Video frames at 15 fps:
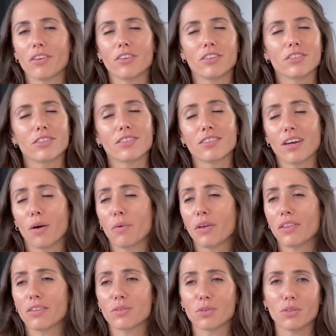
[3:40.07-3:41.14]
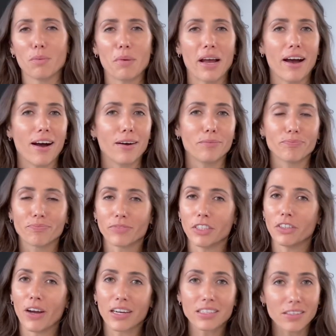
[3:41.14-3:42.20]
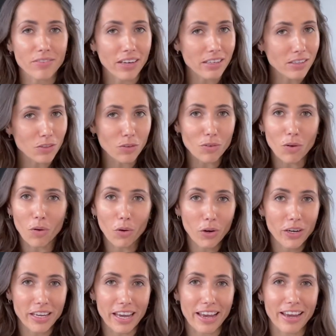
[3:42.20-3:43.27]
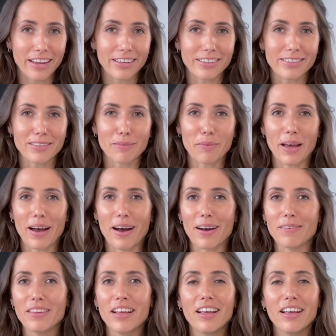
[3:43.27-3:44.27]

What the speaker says: To start with, it's all about, activating your core again. It's about